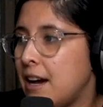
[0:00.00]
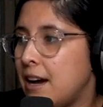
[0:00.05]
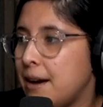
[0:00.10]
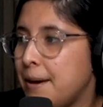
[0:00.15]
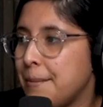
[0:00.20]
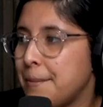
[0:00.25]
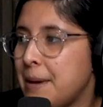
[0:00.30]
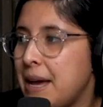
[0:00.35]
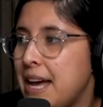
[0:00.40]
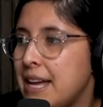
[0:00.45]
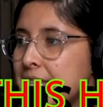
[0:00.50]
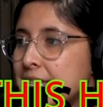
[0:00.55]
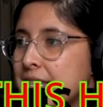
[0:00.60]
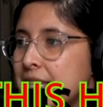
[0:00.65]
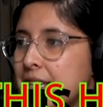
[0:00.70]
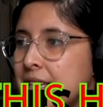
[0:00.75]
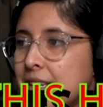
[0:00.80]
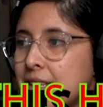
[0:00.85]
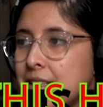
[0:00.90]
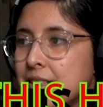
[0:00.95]
um,
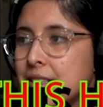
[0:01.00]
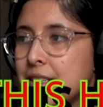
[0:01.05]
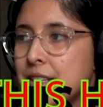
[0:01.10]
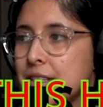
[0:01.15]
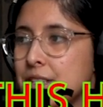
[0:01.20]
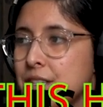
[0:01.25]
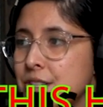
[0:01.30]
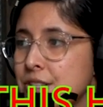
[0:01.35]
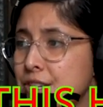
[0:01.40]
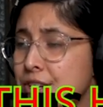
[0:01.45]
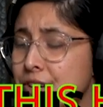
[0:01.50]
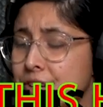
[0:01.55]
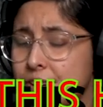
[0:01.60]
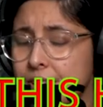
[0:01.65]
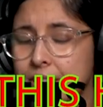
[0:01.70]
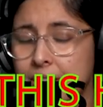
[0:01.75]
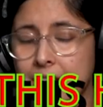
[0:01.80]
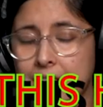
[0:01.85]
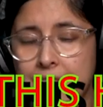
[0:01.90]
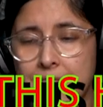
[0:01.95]
asking, "Does this hurt?